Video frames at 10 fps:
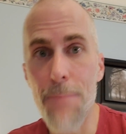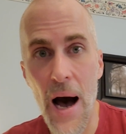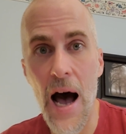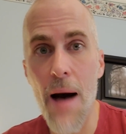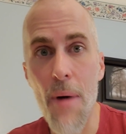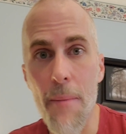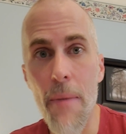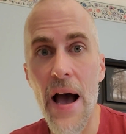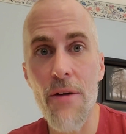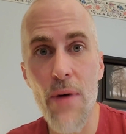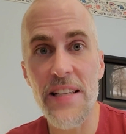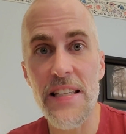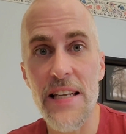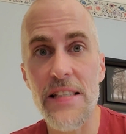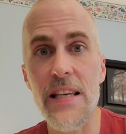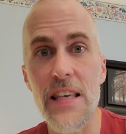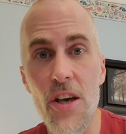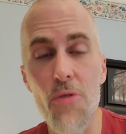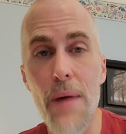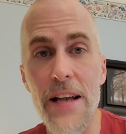bomb on my residence and
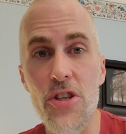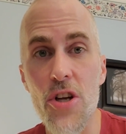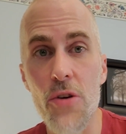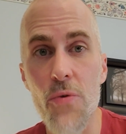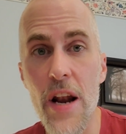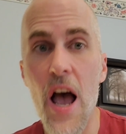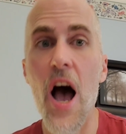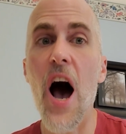killed my children,